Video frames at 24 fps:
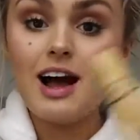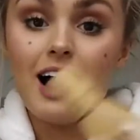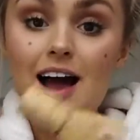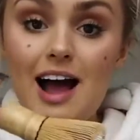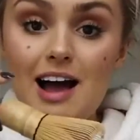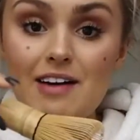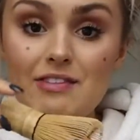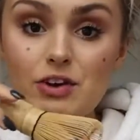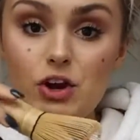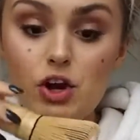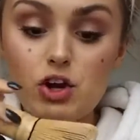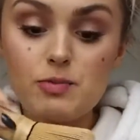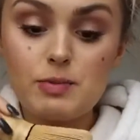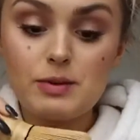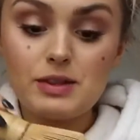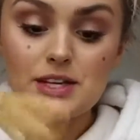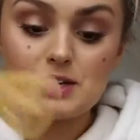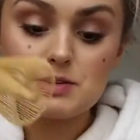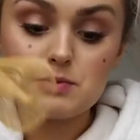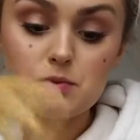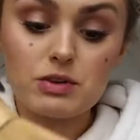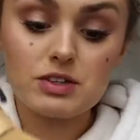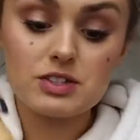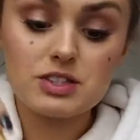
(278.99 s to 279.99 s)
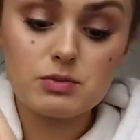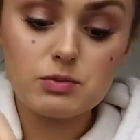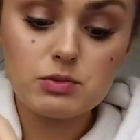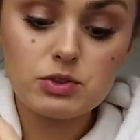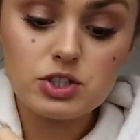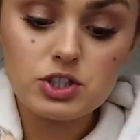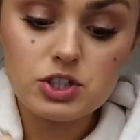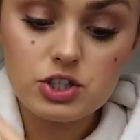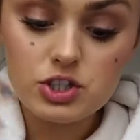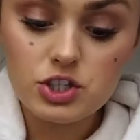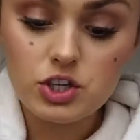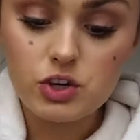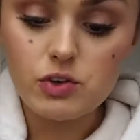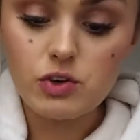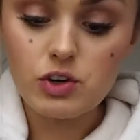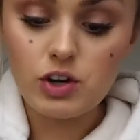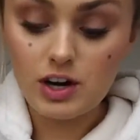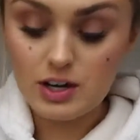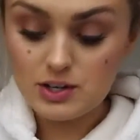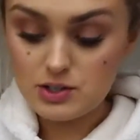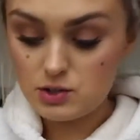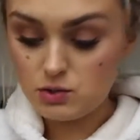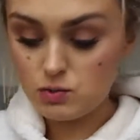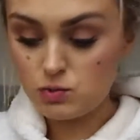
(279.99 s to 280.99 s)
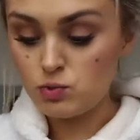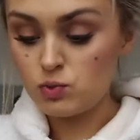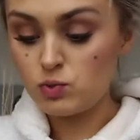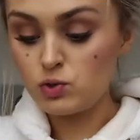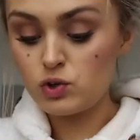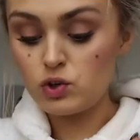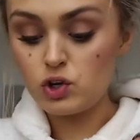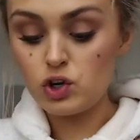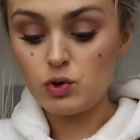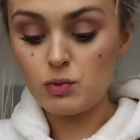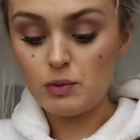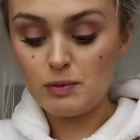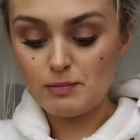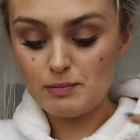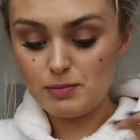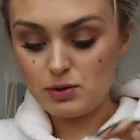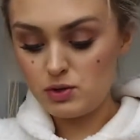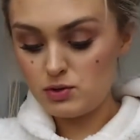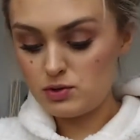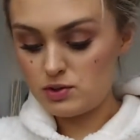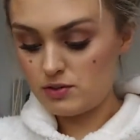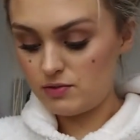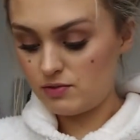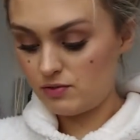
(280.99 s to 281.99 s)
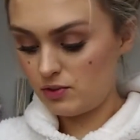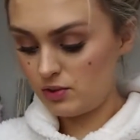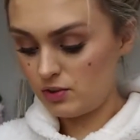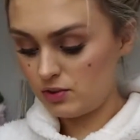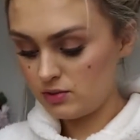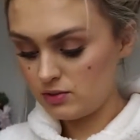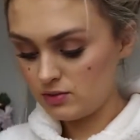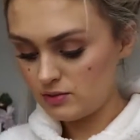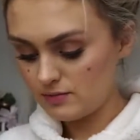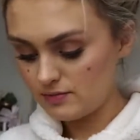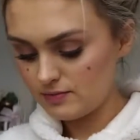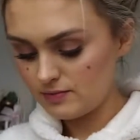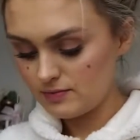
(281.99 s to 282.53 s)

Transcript: I haven't opened this one because I wanted to show you guys it all new and beautiful.